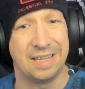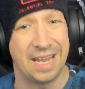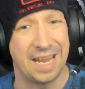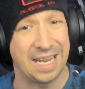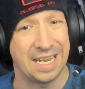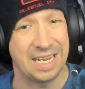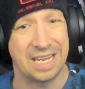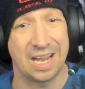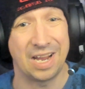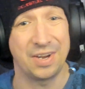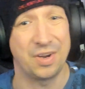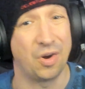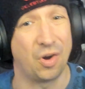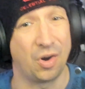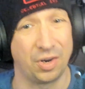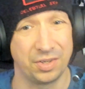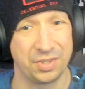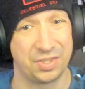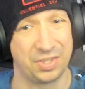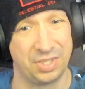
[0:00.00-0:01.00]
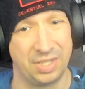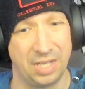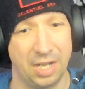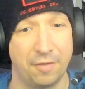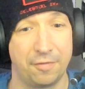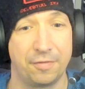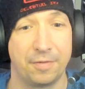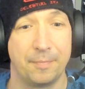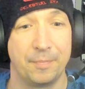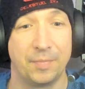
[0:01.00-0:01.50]
AI art
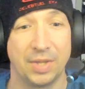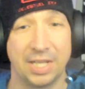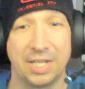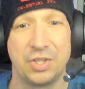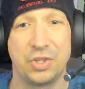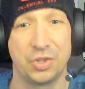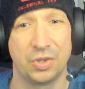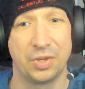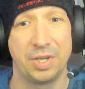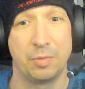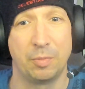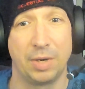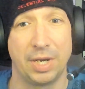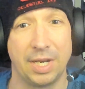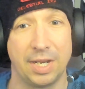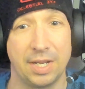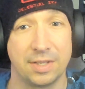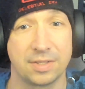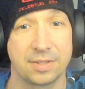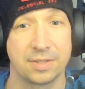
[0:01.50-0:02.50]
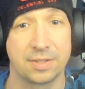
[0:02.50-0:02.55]
stuff. Let's show you what it is.